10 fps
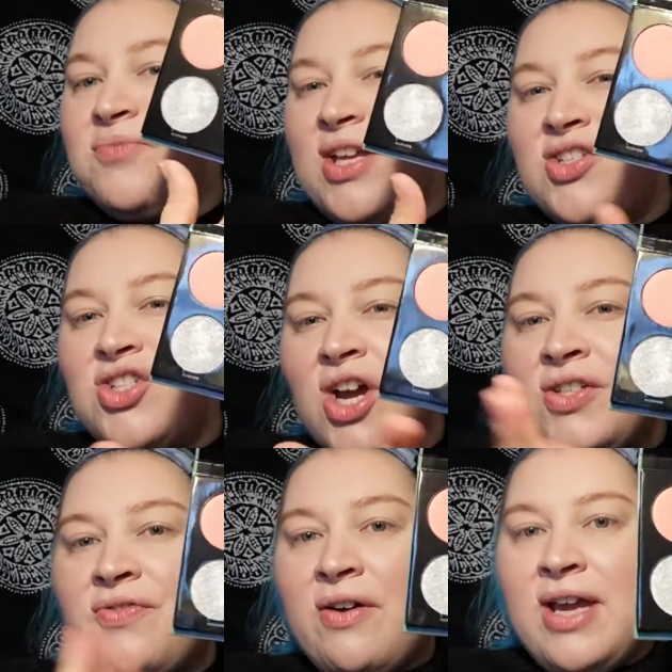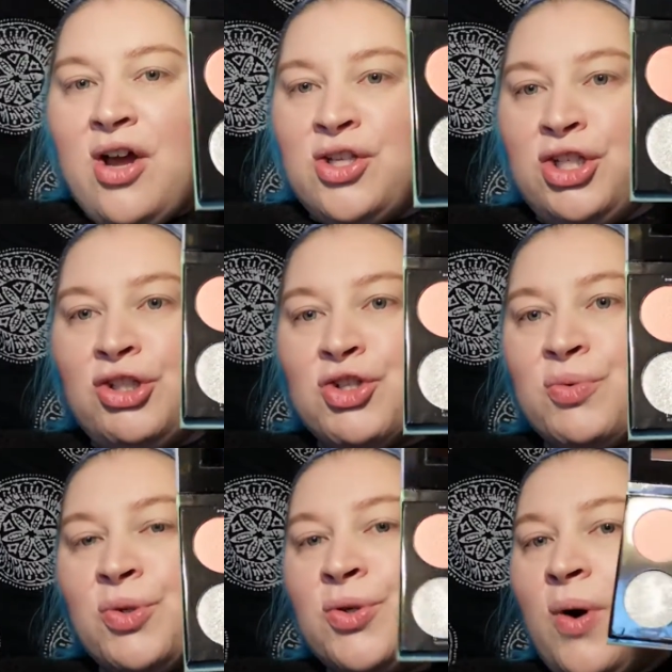It's just very
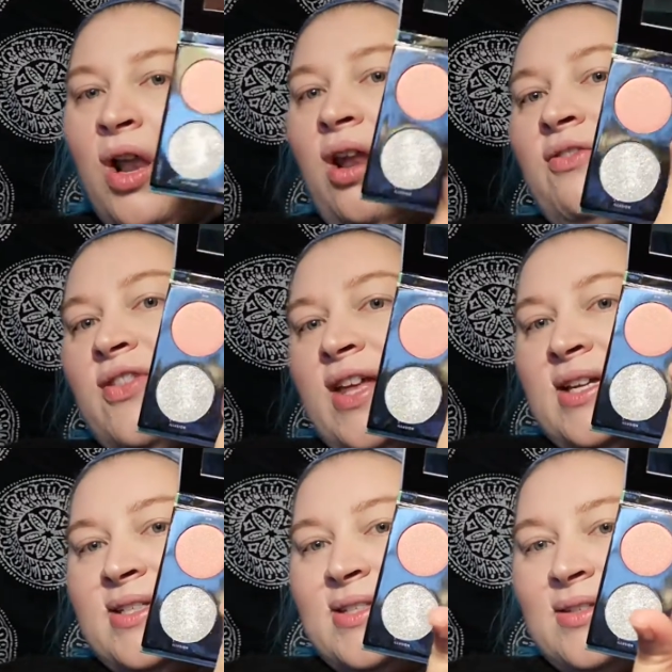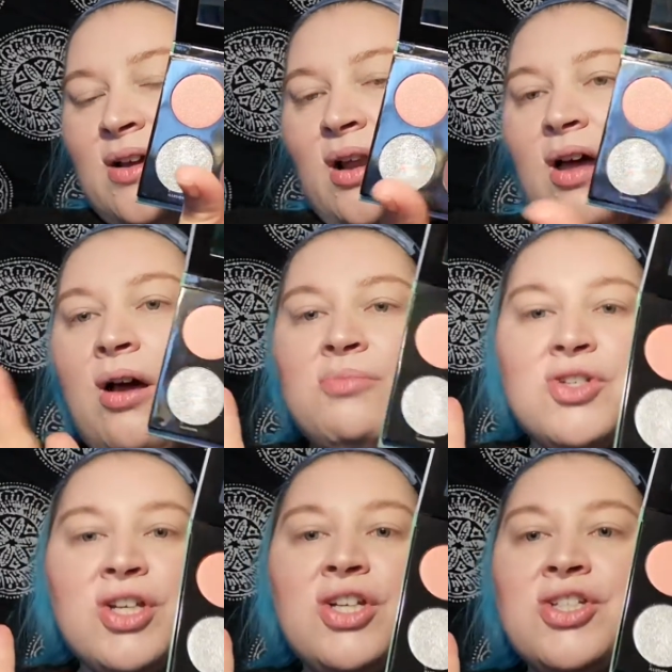unusual. I love this colour. I'm
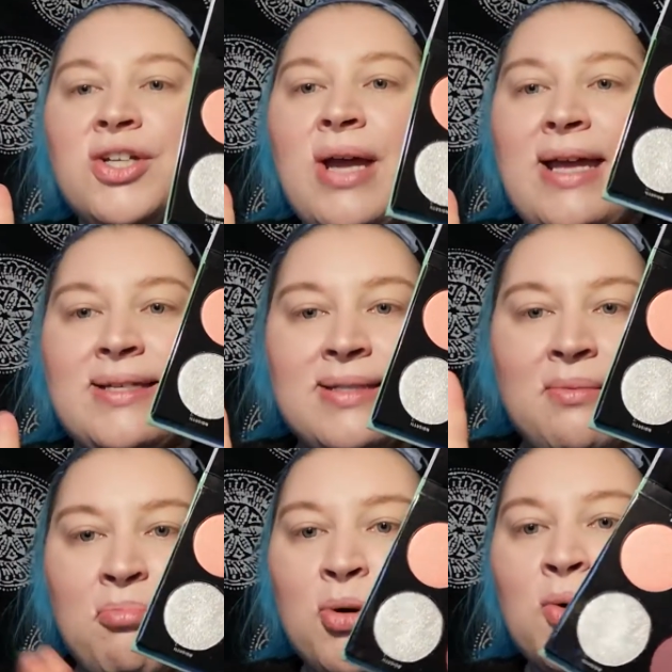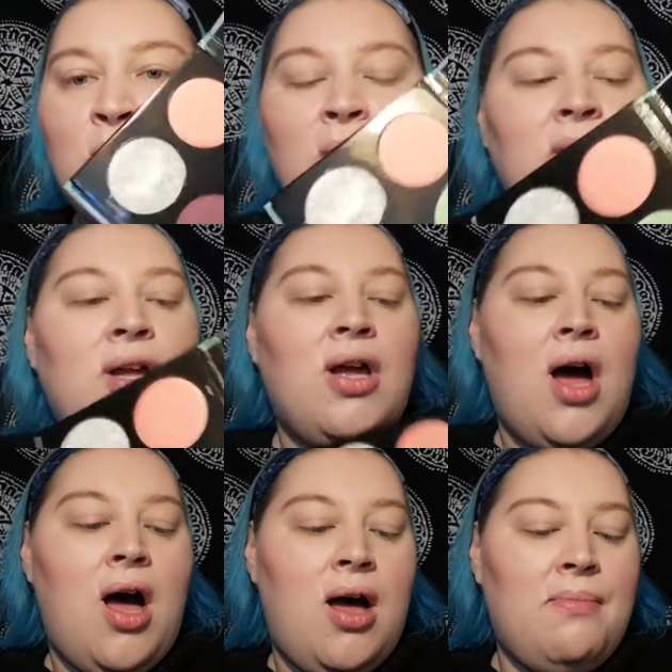just going to do a simple
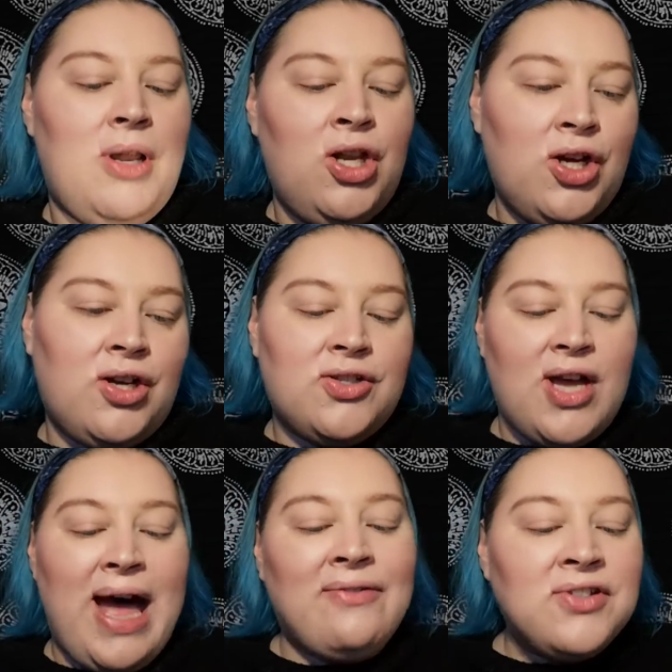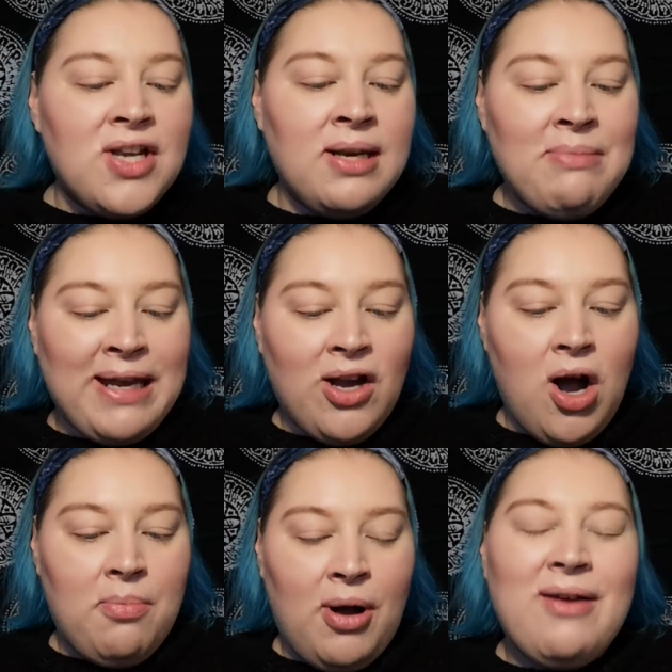look because I haven't done
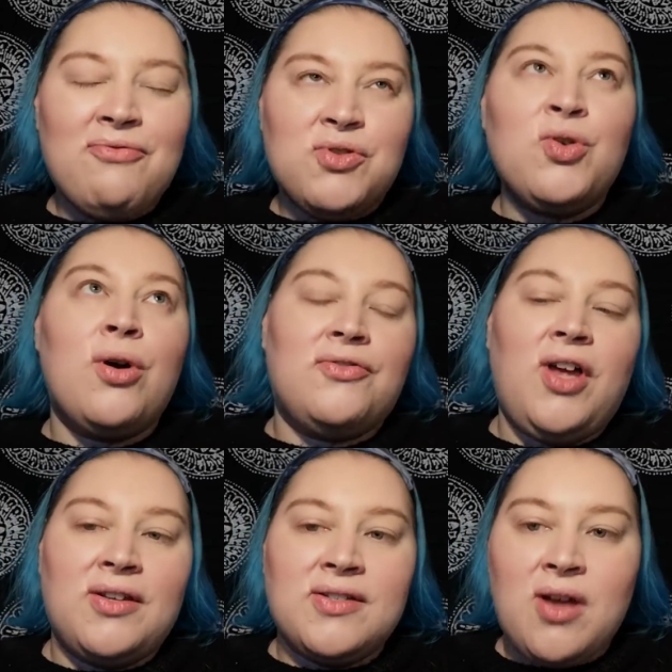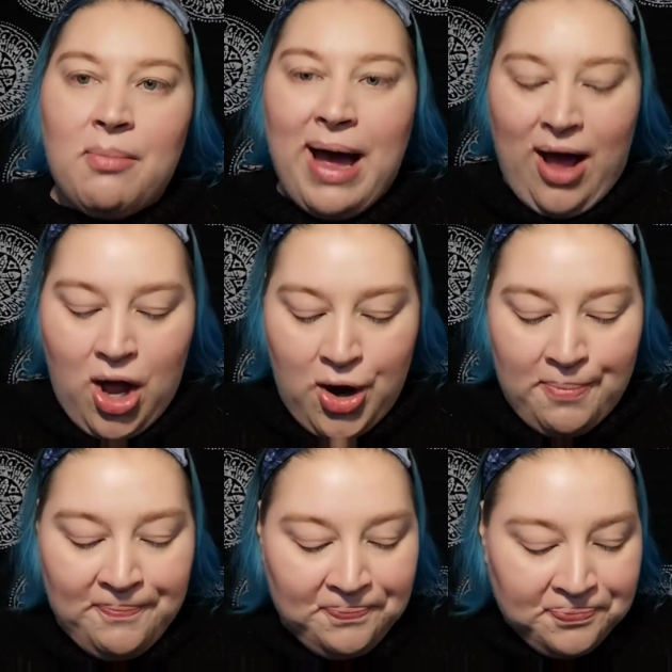makeup. I've sort of done some at home.